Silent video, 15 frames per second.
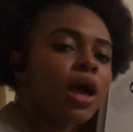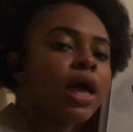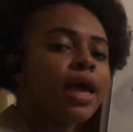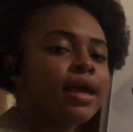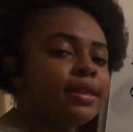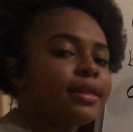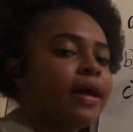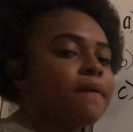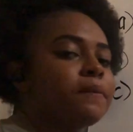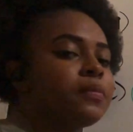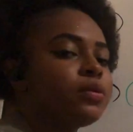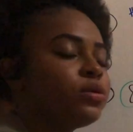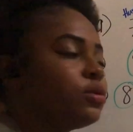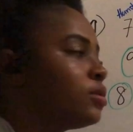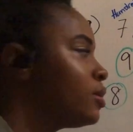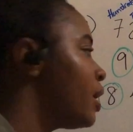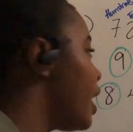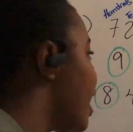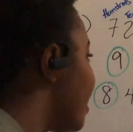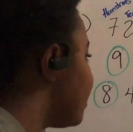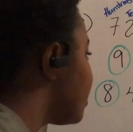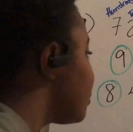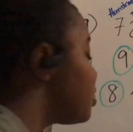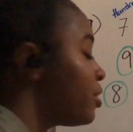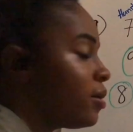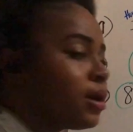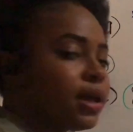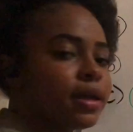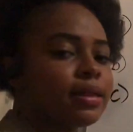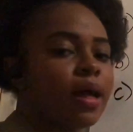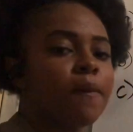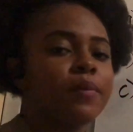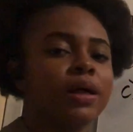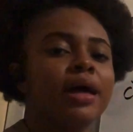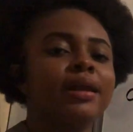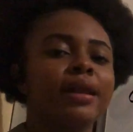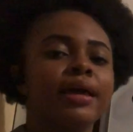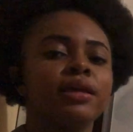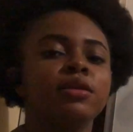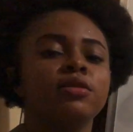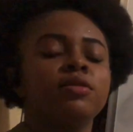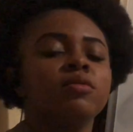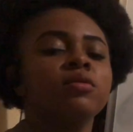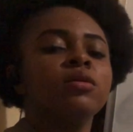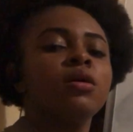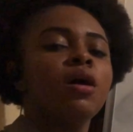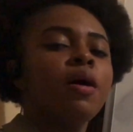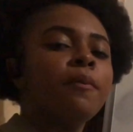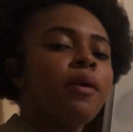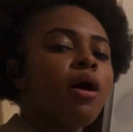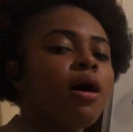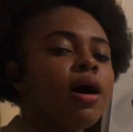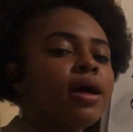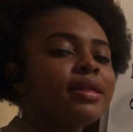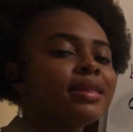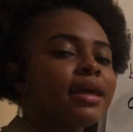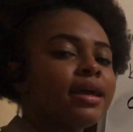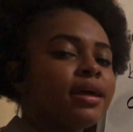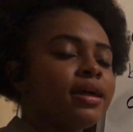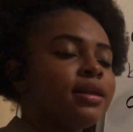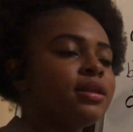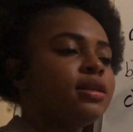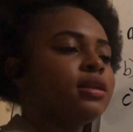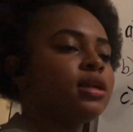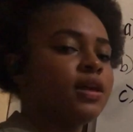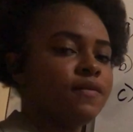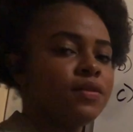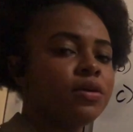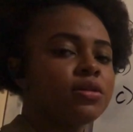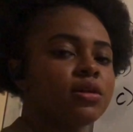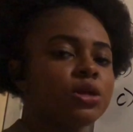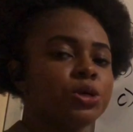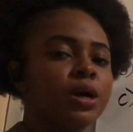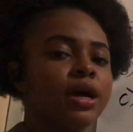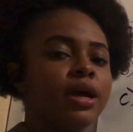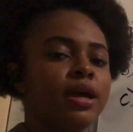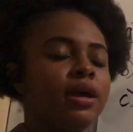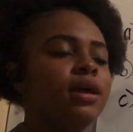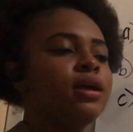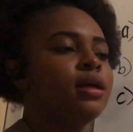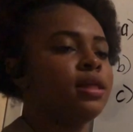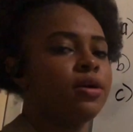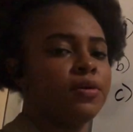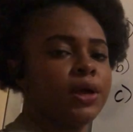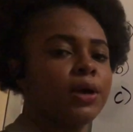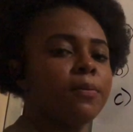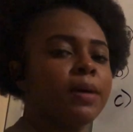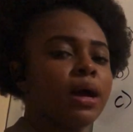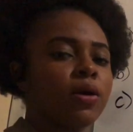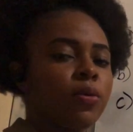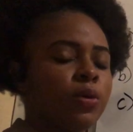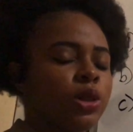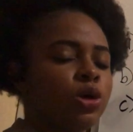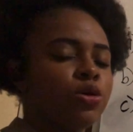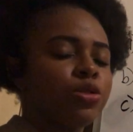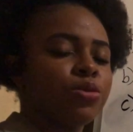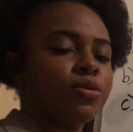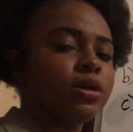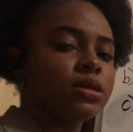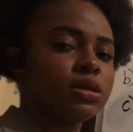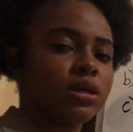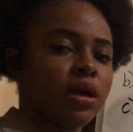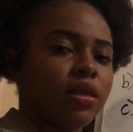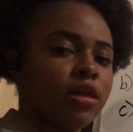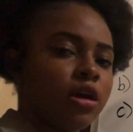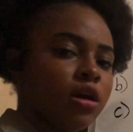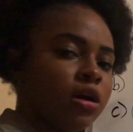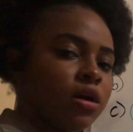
example and the third example, I'd like you to pause and give those a try. Then when we come back, we'll go through it together.